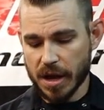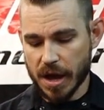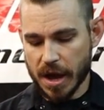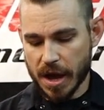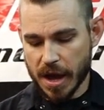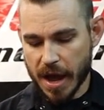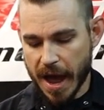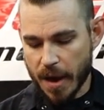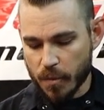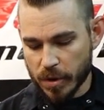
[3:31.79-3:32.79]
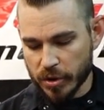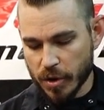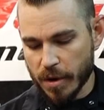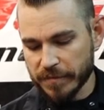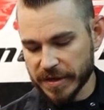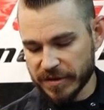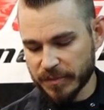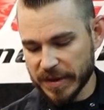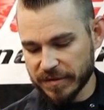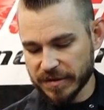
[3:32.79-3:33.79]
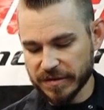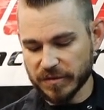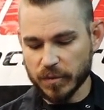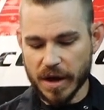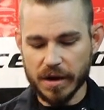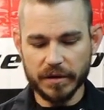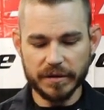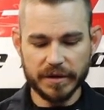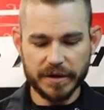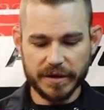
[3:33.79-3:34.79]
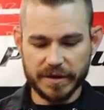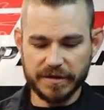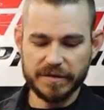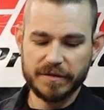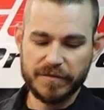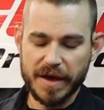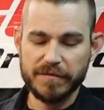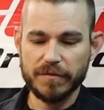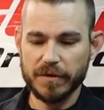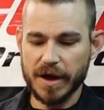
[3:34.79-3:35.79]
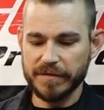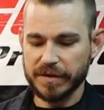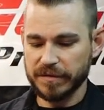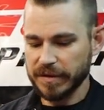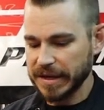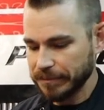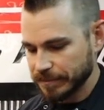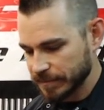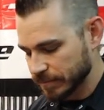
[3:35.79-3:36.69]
Uh, I will go over these pistons as well. This is a 5-4 obviously.